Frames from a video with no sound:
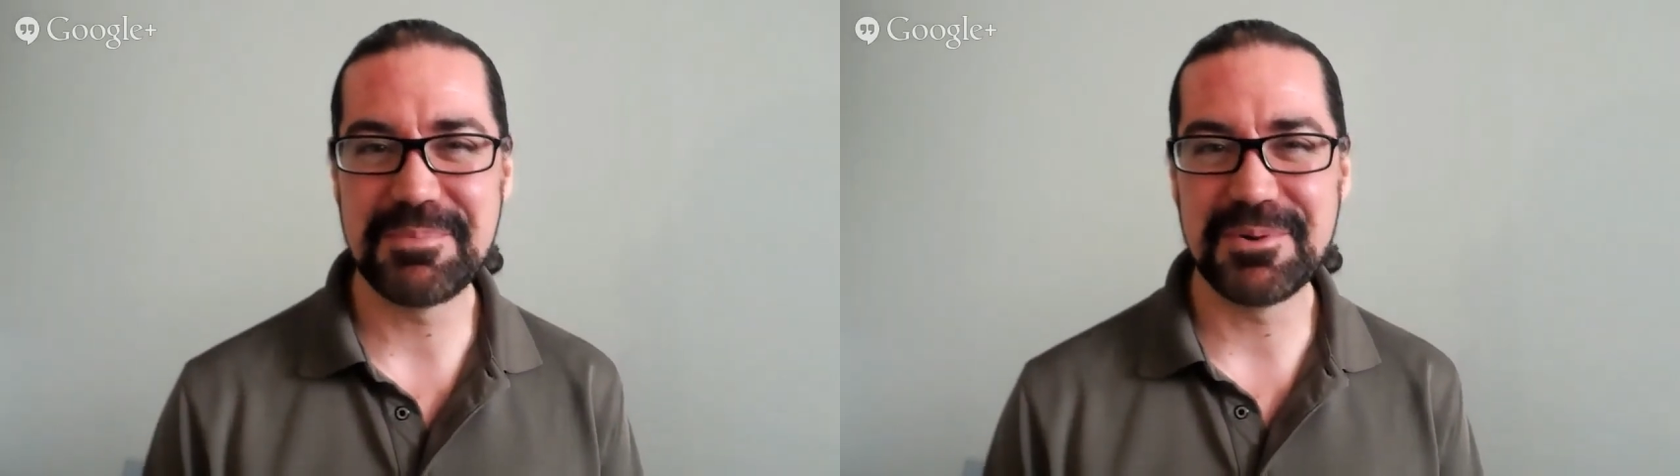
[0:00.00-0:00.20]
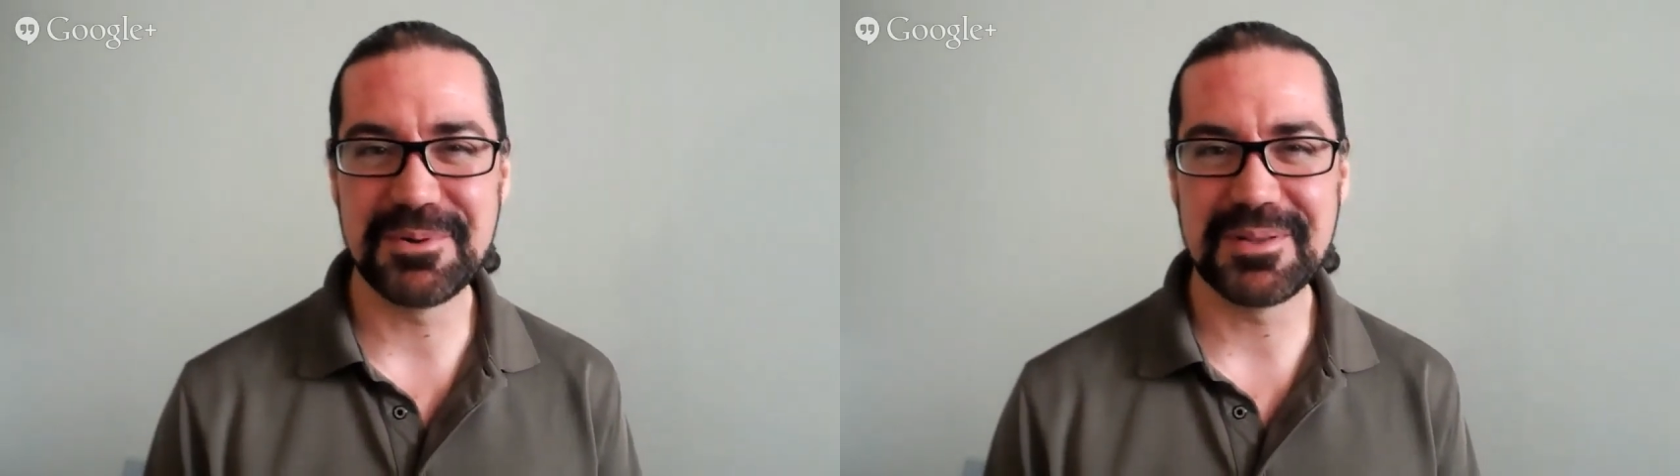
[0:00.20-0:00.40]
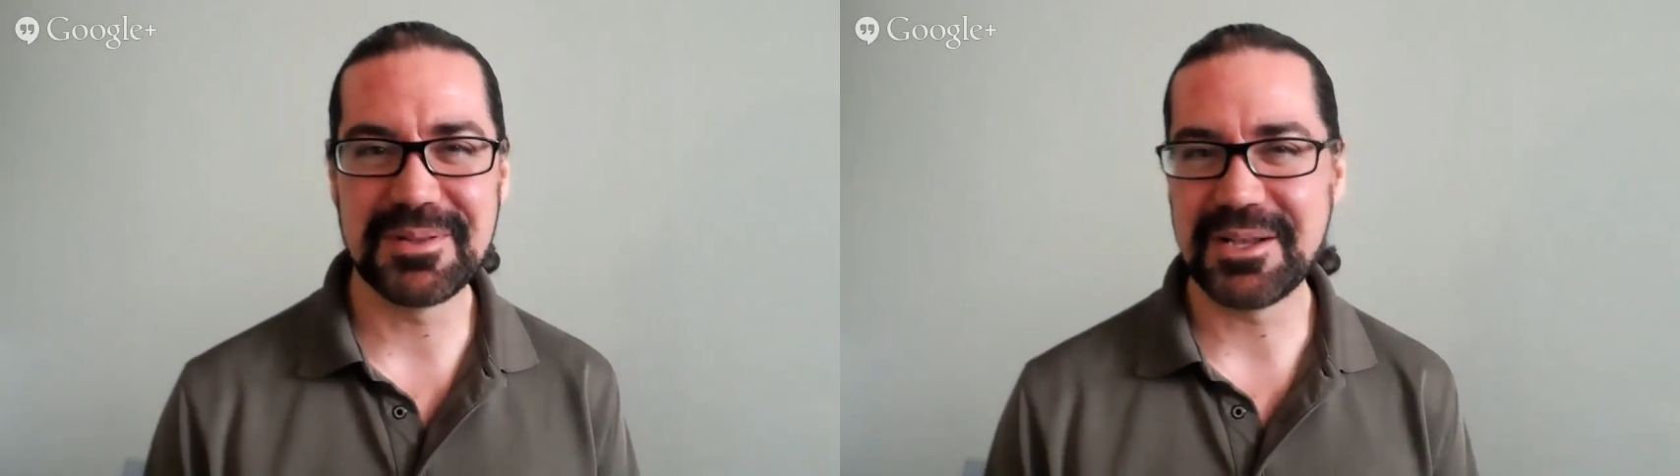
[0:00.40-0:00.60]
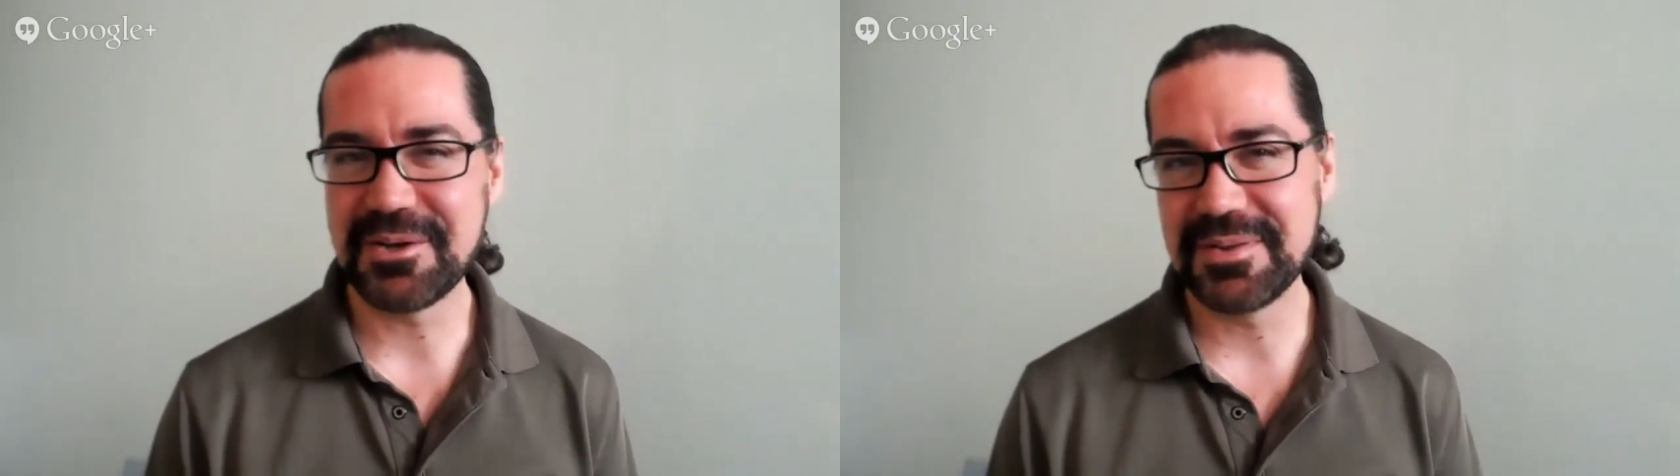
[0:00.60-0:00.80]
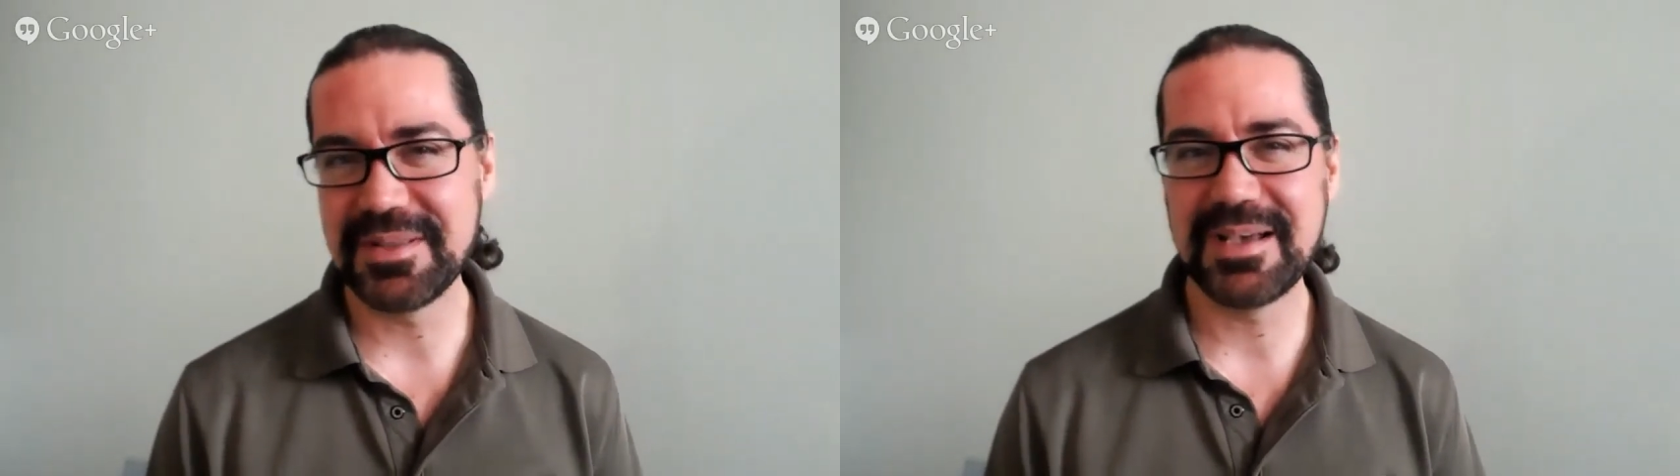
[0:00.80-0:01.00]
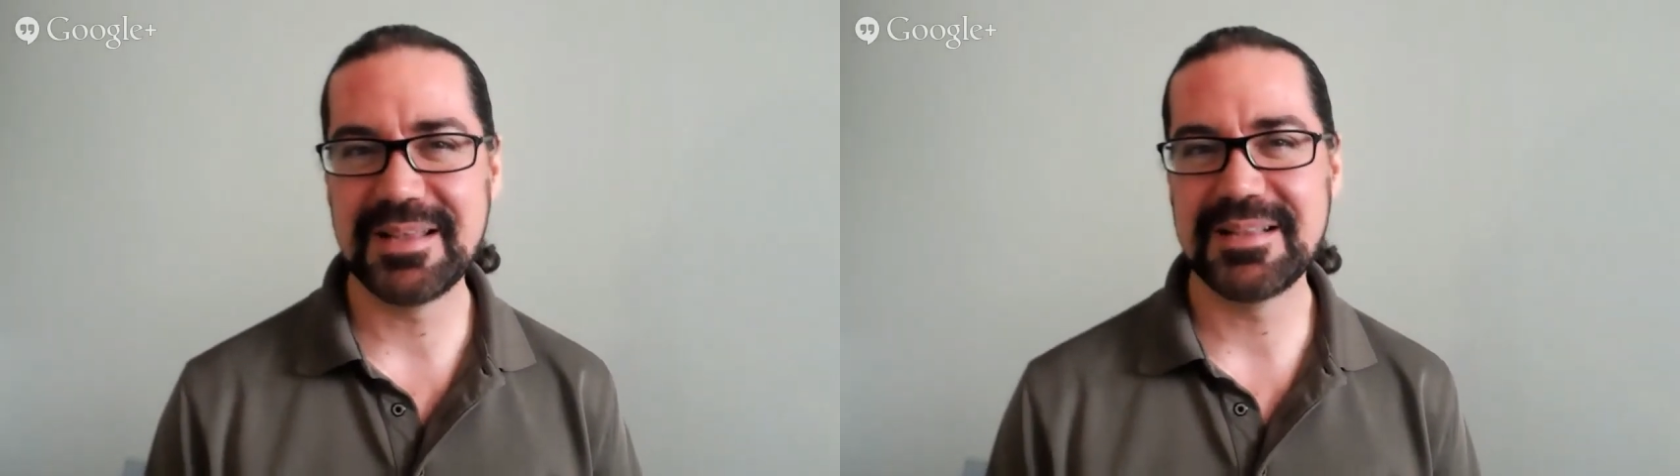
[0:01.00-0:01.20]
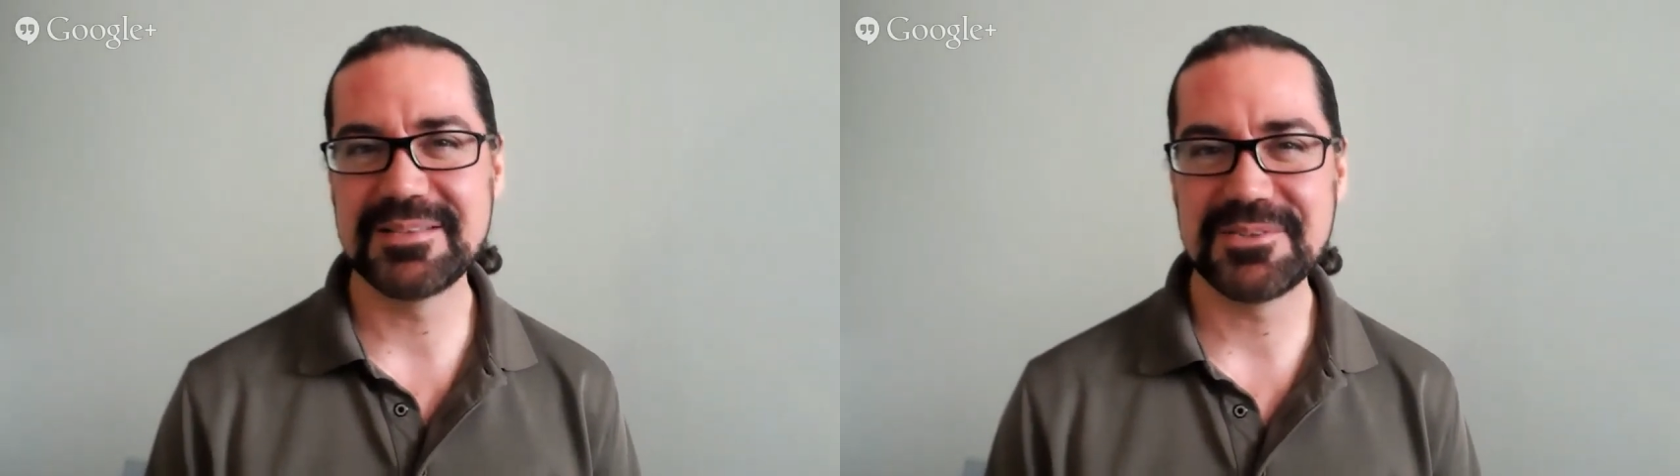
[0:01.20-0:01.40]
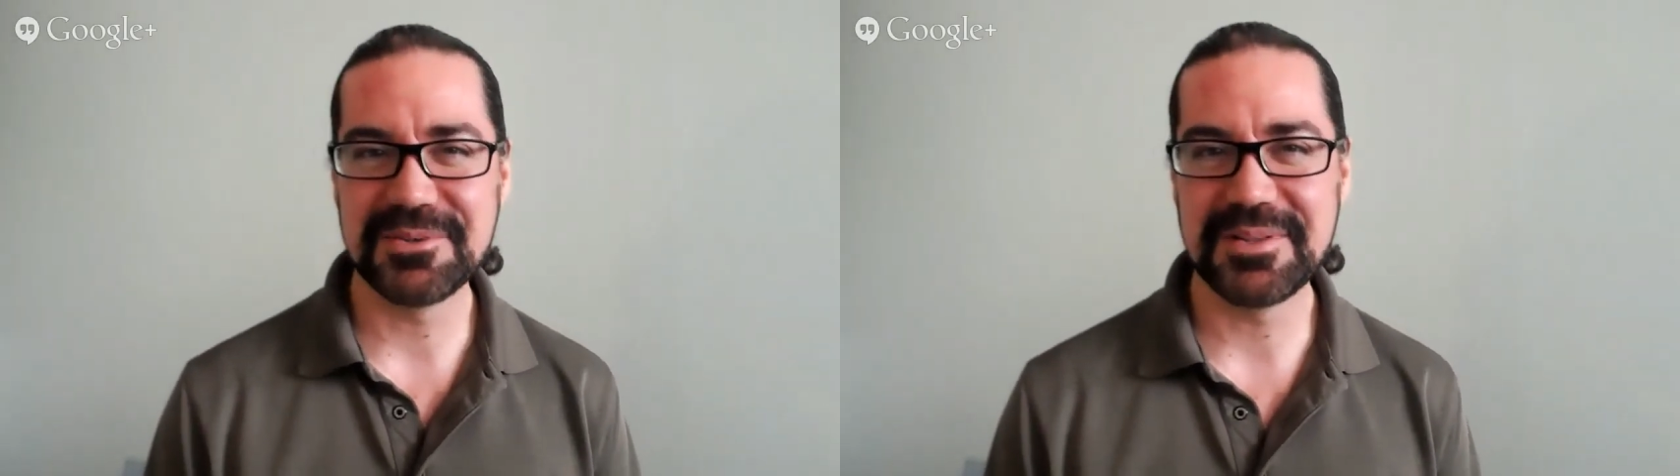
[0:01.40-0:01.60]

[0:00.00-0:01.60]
oh yeah, that totally nails it.